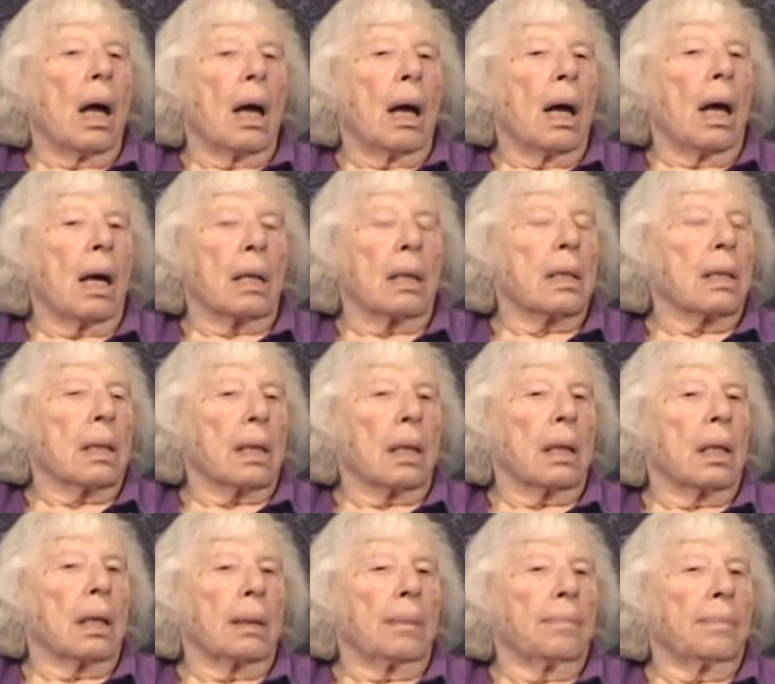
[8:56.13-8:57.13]
and
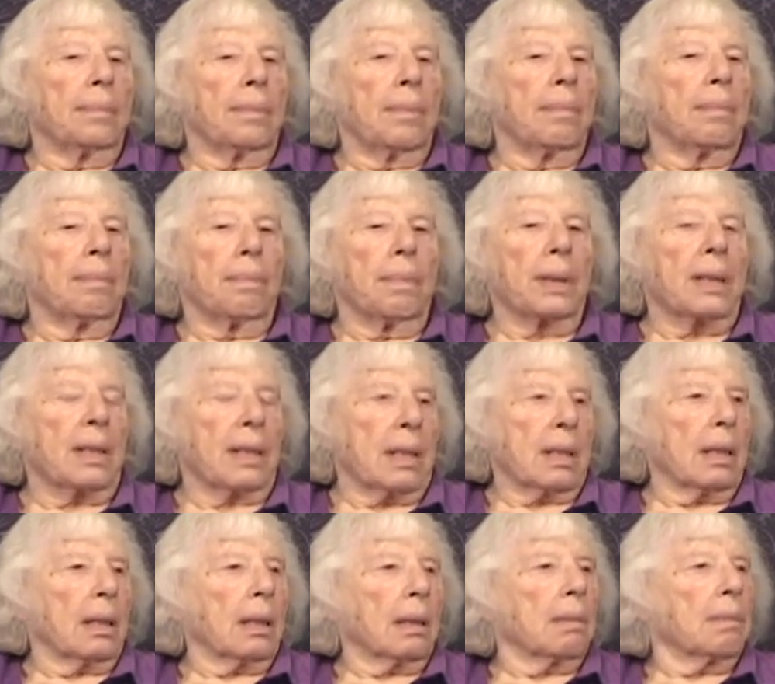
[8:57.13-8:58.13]
um, but
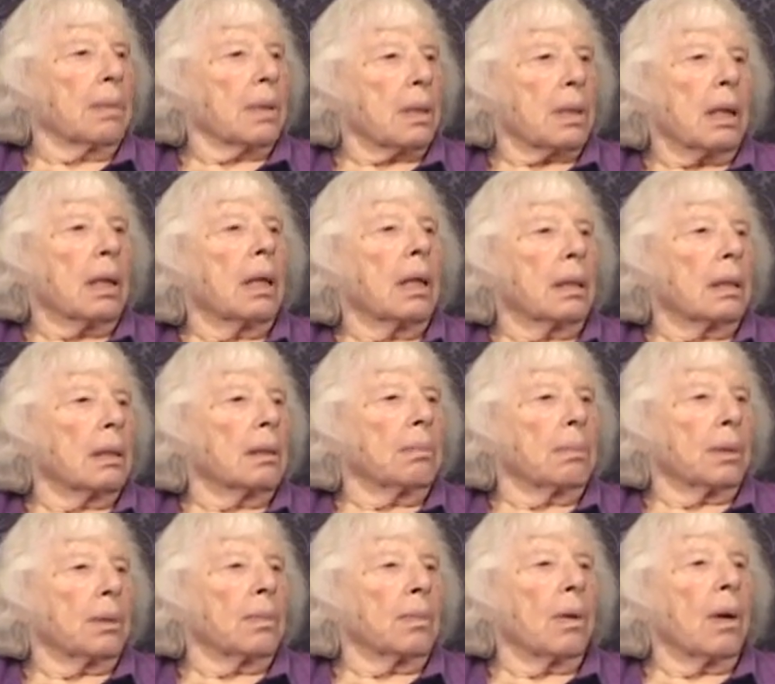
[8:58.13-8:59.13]
still it was a
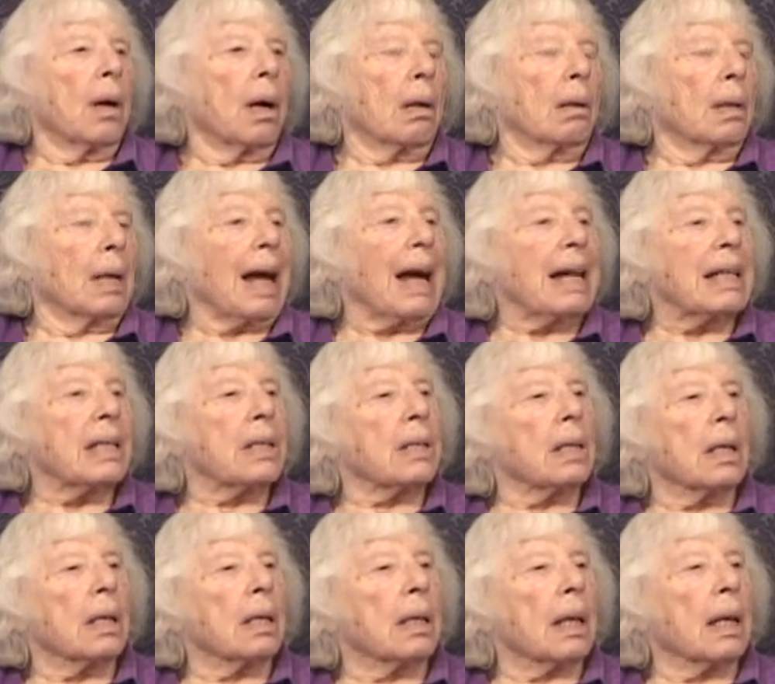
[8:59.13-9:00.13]
horrible war, and I
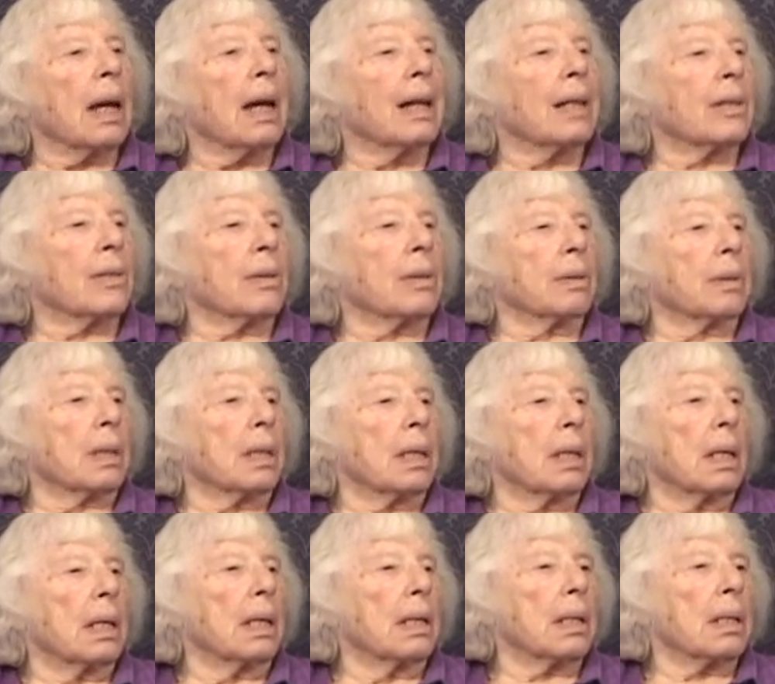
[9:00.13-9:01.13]
saw the
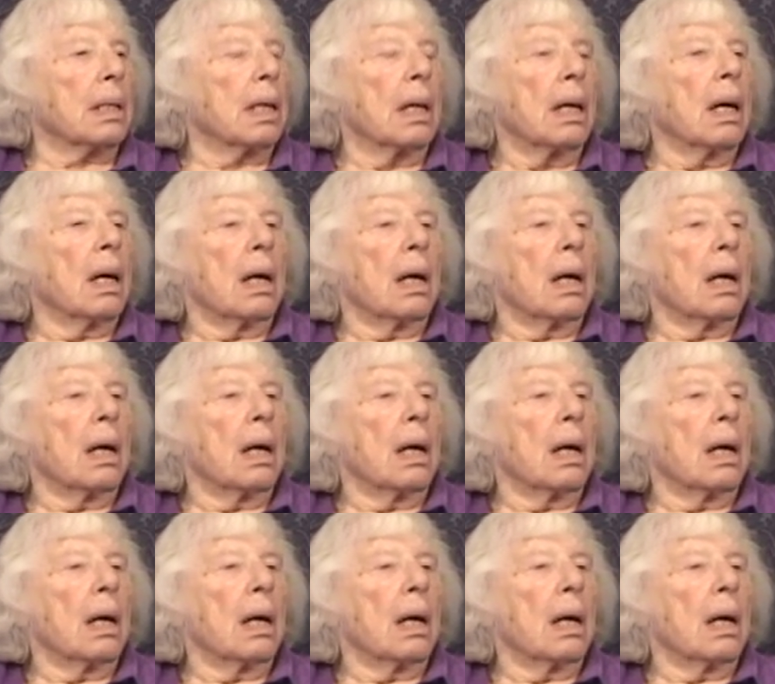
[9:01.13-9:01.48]
casualties.